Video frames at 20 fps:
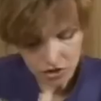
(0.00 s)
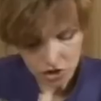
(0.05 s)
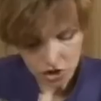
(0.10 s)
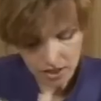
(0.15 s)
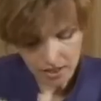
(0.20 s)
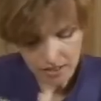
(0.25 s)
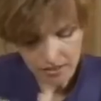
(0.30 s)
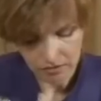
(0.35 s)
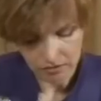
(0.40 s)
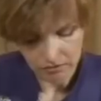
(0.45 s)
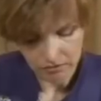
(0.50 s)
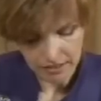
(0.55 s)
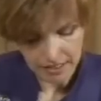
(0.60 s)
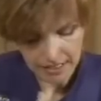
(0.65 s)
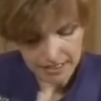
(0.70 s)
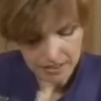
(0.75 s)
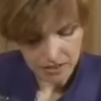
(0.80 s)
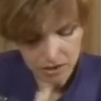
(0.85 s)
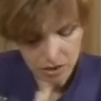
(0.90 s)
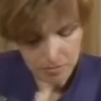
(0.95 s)
channel
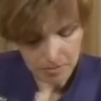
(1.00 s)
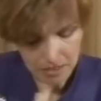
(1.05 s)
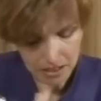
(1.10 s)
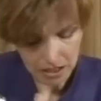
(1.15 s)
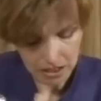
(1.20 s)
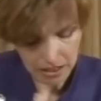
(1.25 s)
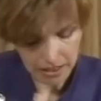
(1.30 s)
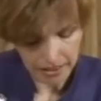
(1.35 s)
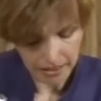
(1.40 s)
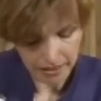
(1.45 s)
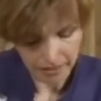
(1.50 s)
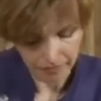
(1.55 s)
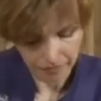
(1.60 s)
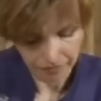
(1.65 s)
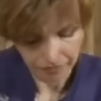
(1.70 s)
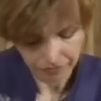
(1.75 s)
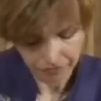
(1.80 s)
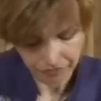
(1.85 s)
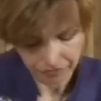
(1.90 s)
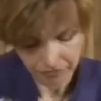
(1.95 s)
needs to be clear.
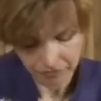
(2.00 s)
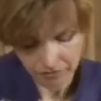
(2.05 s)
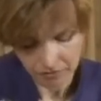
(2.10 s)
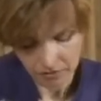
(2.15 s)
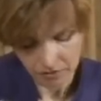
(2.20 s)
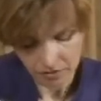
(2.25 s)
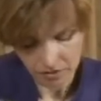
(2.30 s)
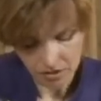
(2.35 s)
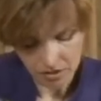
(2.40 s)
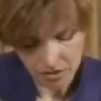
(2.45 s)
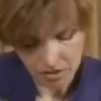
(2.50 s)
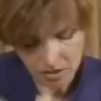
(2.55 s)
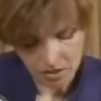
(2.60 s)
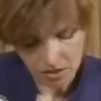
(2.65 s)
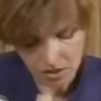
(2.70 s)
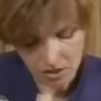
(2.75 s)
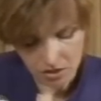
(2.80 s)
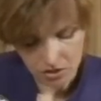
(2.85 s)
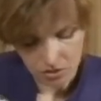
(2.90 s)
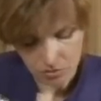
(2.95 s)

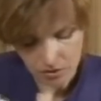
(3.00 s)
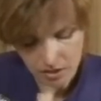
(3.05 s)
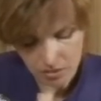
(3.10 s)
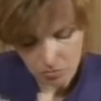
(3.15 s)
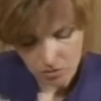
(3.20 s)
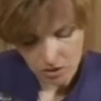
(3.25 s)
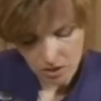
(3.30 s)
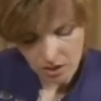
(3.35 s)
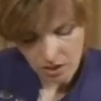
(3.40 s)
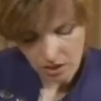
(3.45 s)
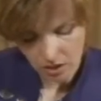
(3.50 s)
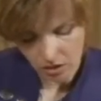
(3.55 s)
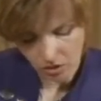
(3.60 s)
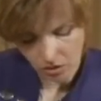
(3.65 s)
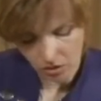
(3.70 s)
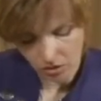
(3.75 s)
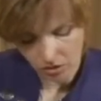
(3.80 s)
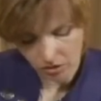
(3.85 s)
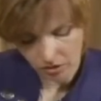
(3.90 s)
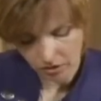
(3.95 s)
So I work
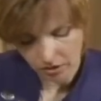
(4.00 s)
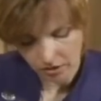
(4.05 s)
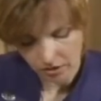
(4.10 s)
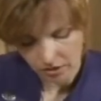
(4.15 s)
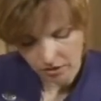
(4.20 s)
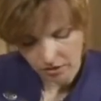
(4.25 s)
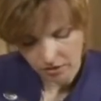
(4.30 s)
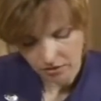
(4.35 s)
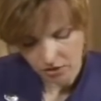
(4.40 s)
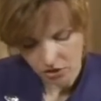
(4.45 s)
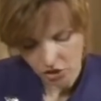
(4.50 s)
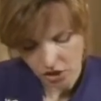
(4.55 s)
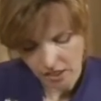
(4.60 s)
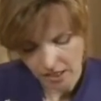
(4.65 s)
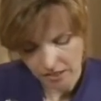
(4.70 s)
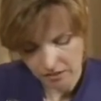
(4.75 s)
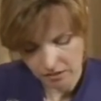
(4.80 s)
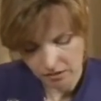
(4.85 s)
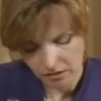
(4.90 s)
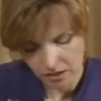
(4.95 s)
along the
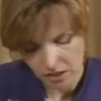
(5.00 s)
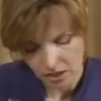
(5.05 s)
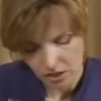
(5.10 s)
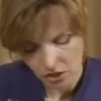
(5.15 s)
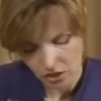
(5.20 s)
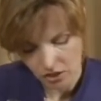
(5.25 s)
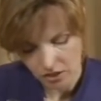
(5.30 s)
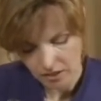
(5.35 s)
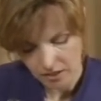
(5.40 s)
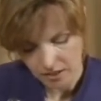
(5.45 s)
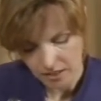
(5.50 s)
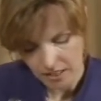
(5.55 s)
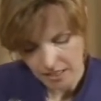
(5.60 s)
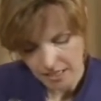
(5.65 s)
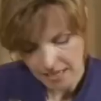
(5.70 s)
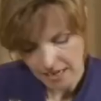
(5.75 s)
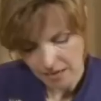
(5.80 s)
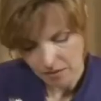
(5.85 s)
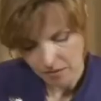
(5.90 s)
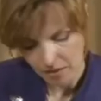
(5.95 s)
channel. You can see
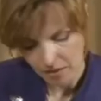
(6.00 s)
how